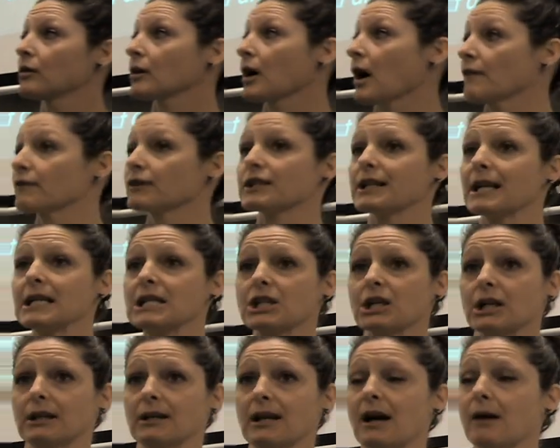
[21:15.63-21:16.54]

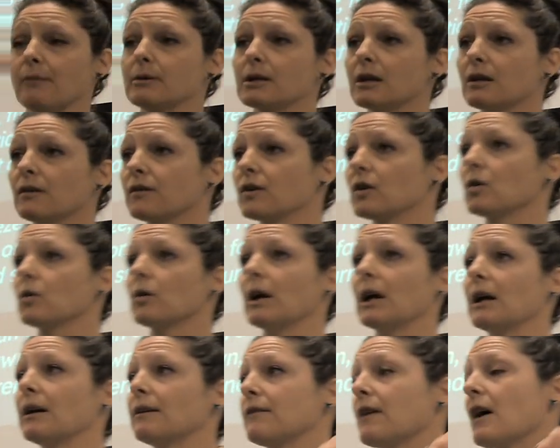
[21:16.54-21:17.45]
conversation. How many of you
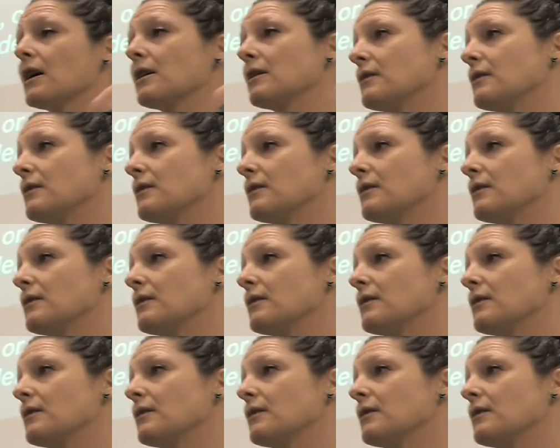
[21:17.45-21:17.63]
have